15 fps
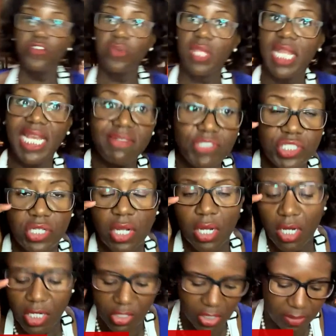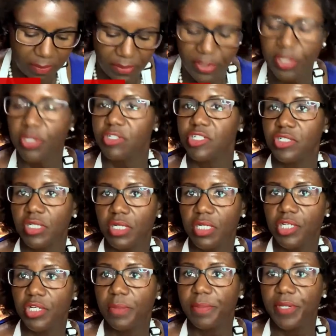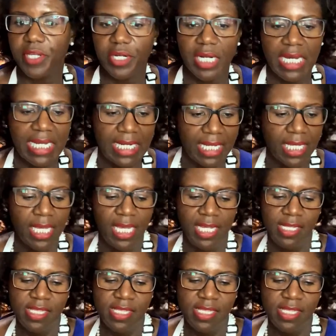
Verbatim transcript: if you can have sugar, you can put your sugar, you can put your honey.